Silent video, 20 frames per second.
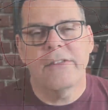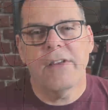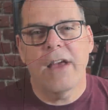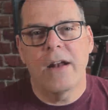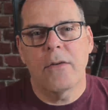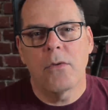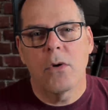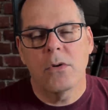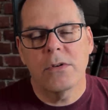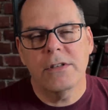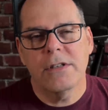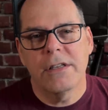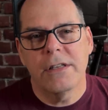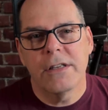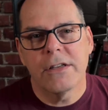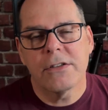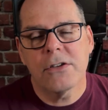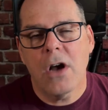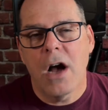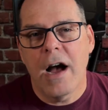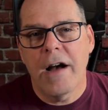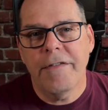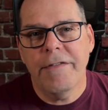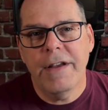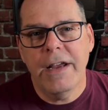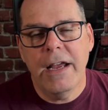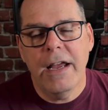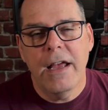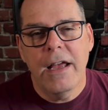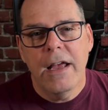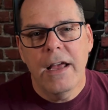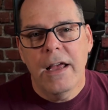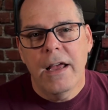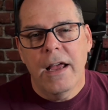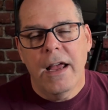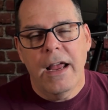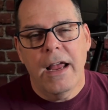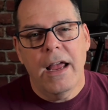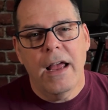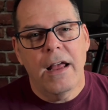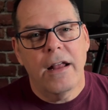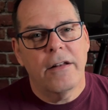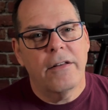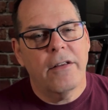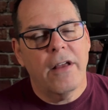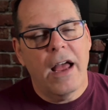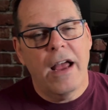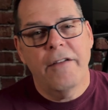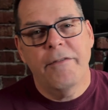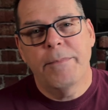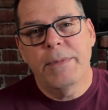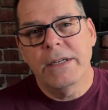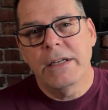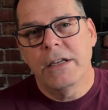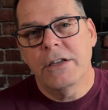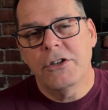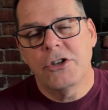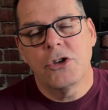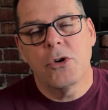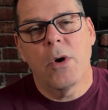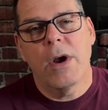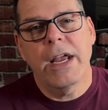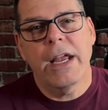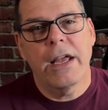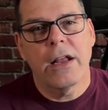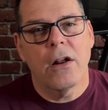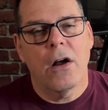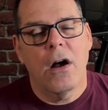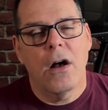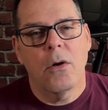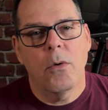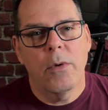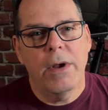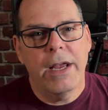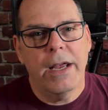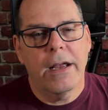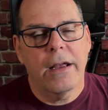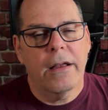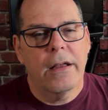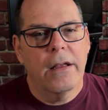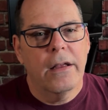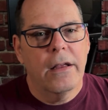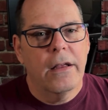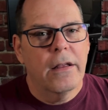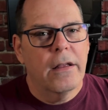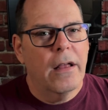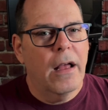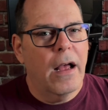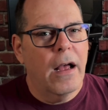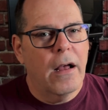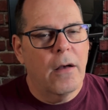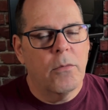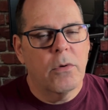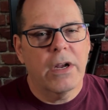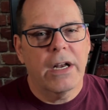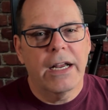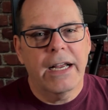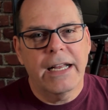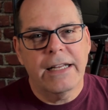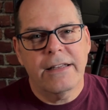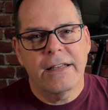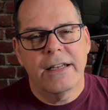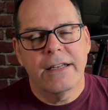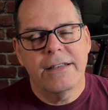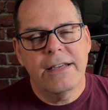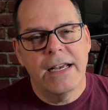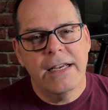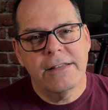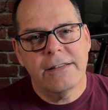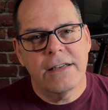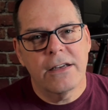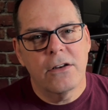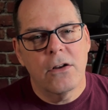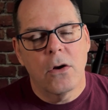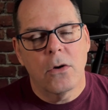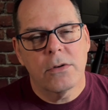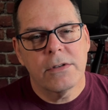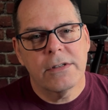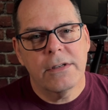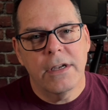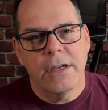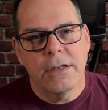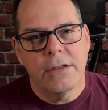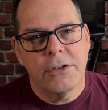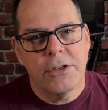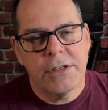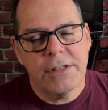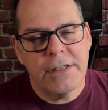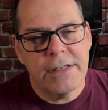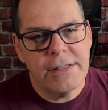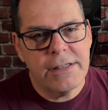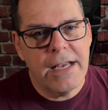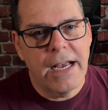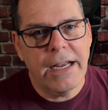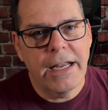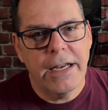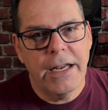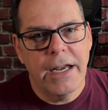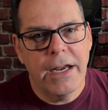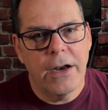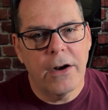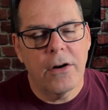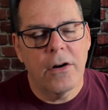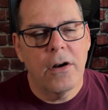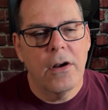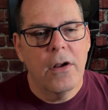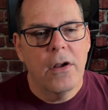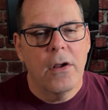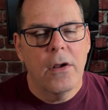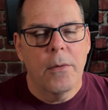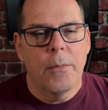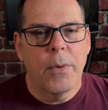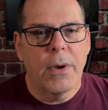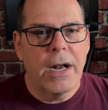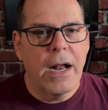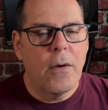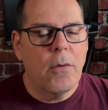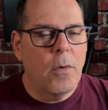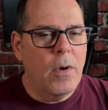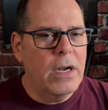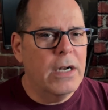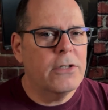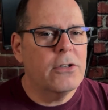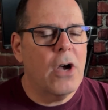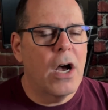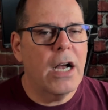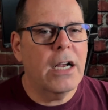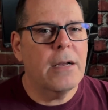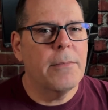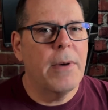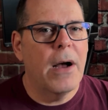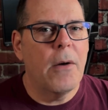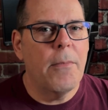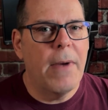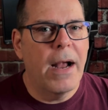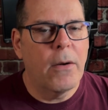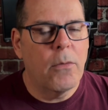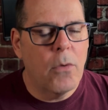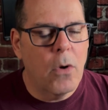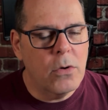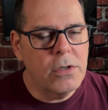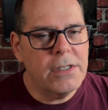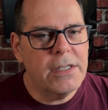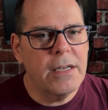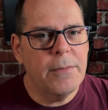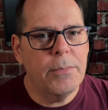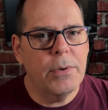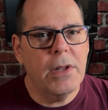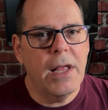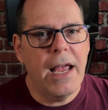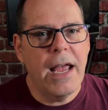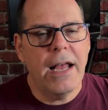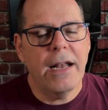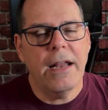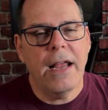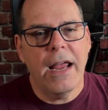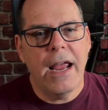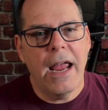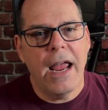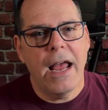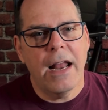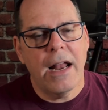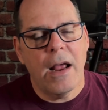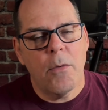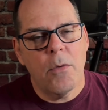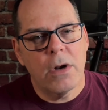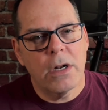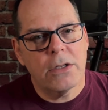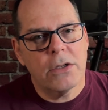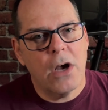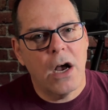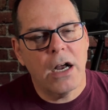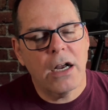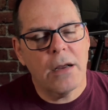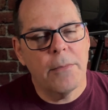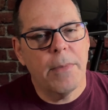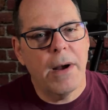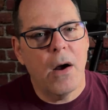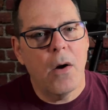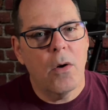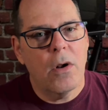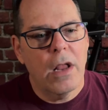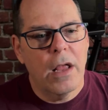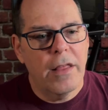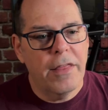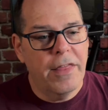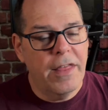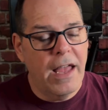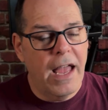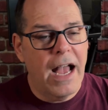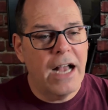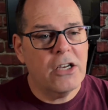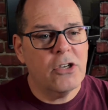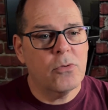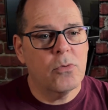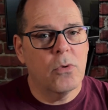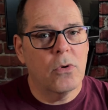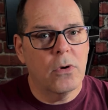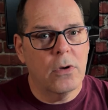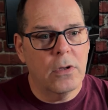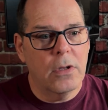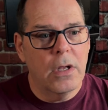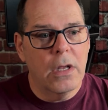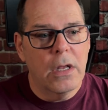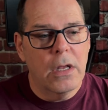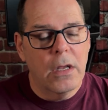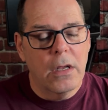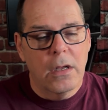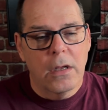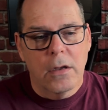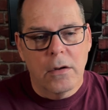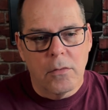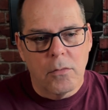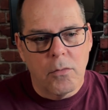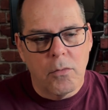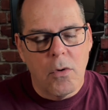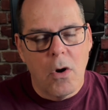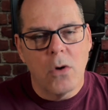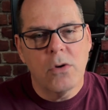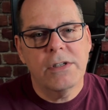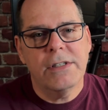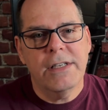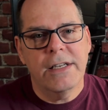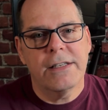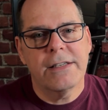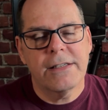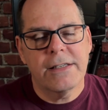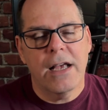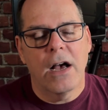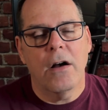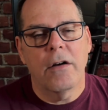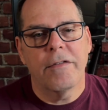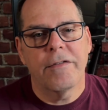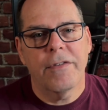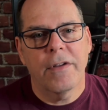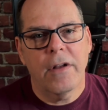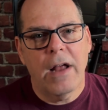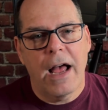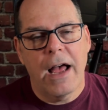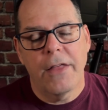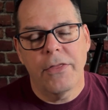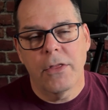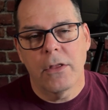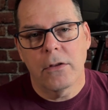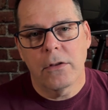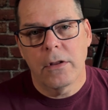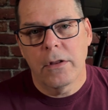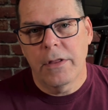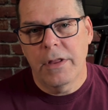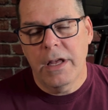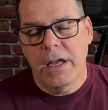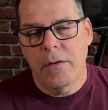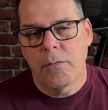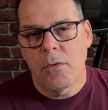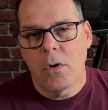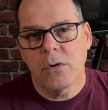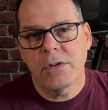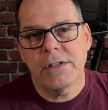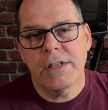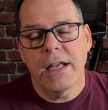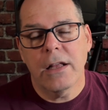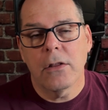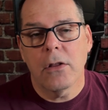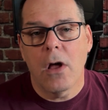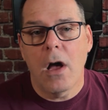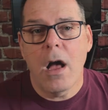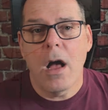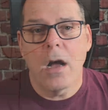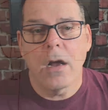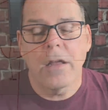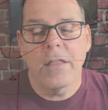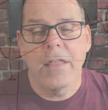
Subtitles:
I roasted this coffee, and I've been enjoying it all week. We're going to get to the tasting notes in just a second here, but I want to talk about my roasting plan, and I want to talk about the actual roast itself on the roasting log